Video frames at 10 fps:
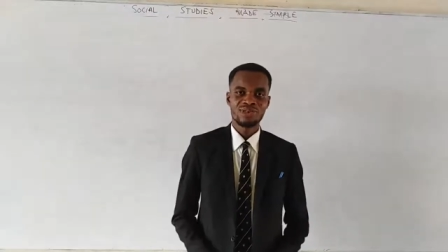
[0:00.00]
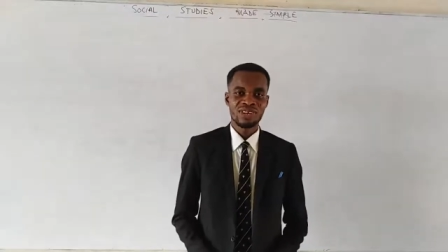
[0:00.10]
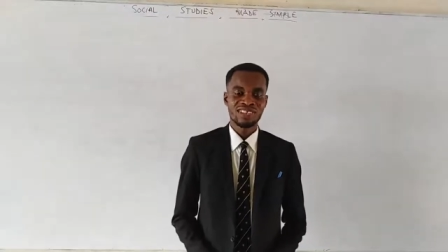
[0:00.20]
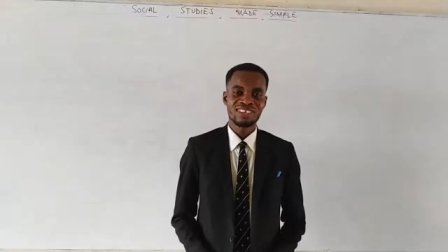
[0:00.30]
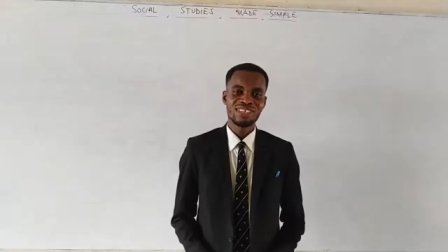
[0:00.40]

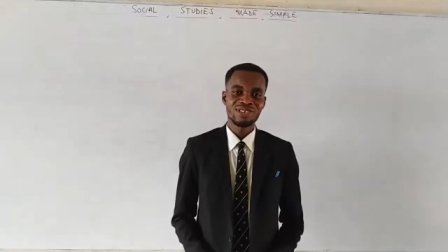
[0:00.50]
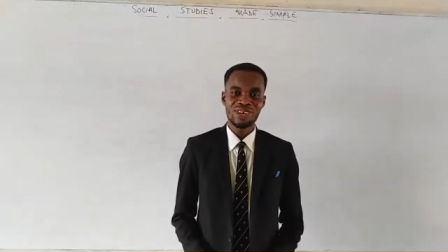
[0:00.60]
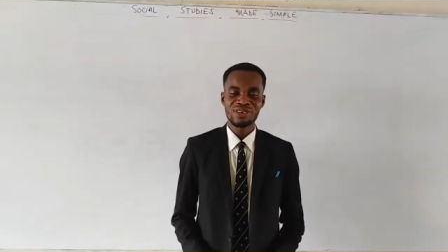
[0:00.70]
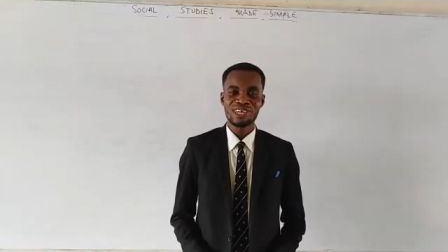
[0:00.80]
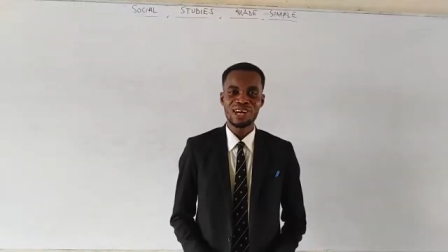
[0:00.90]
once again you
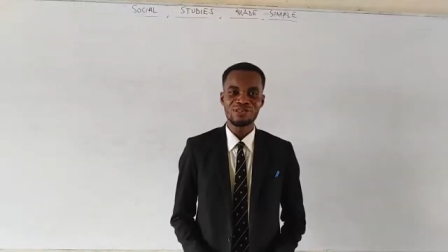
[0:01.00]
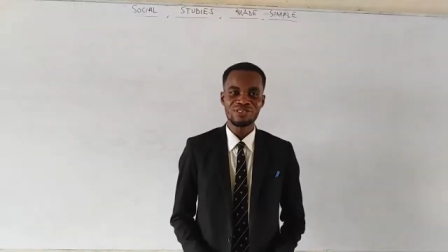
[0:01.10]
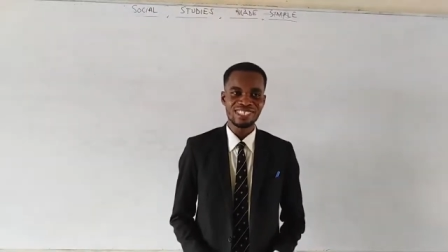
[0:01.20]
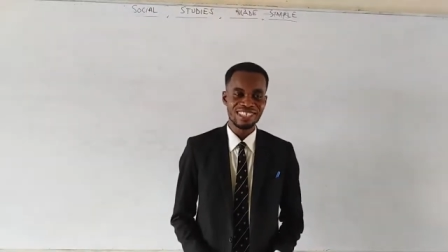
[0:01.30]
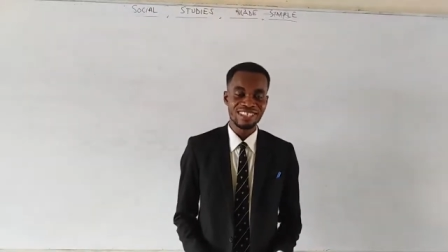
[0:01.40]
are welcome to
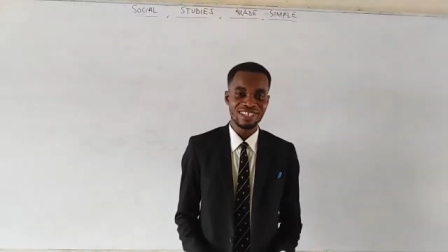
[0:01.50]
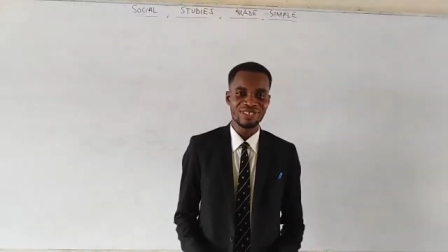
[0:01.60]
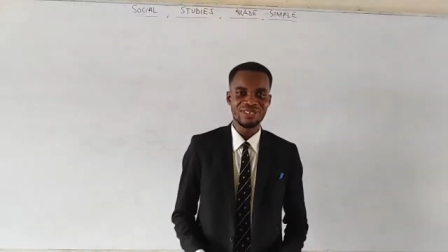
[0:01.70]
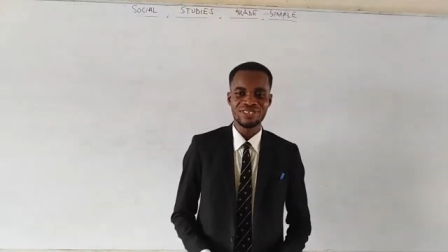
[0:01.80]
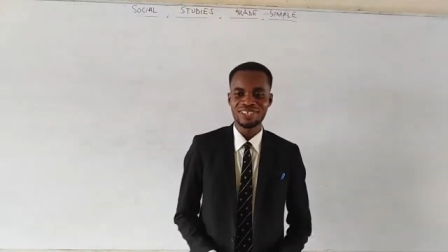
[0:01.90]
Jsel
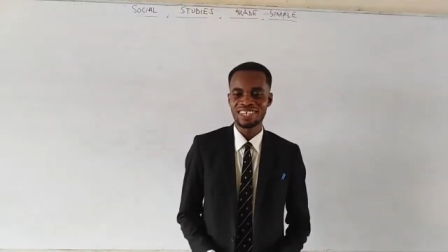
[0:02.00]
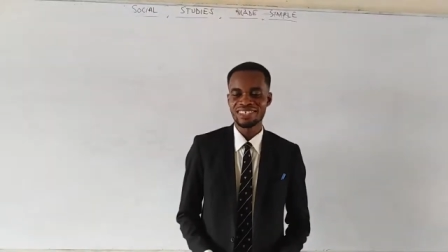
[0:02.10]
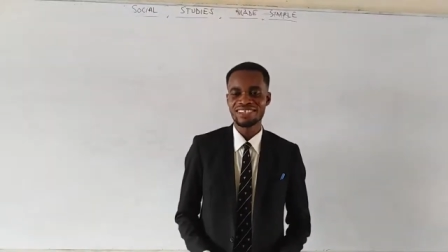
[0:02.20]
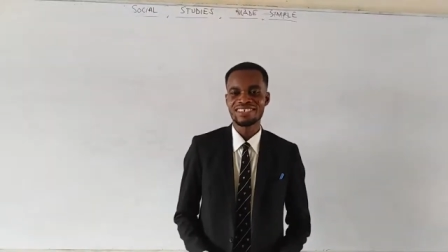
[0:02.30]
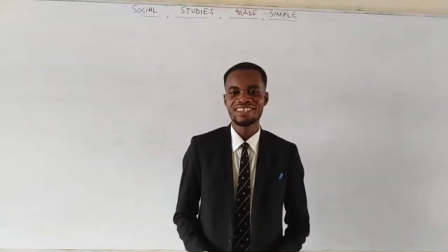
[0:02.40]

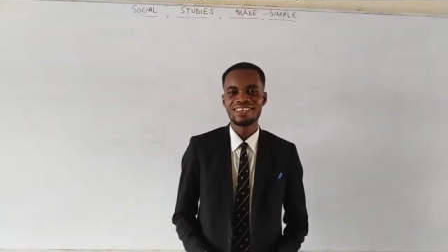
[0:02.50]
Tutorials.